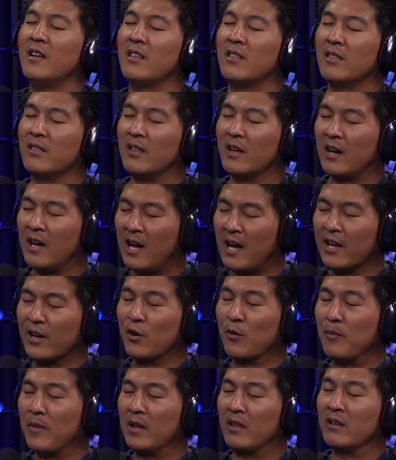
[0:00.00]
the higher
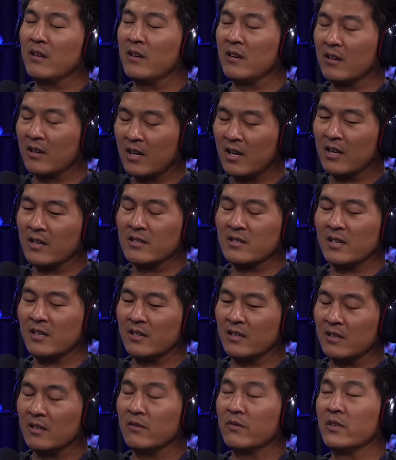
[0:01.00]
melanin content
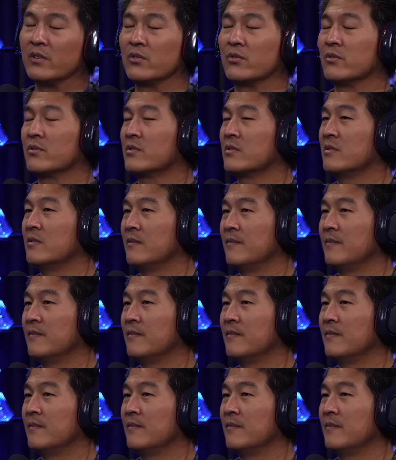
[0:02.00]
individuals.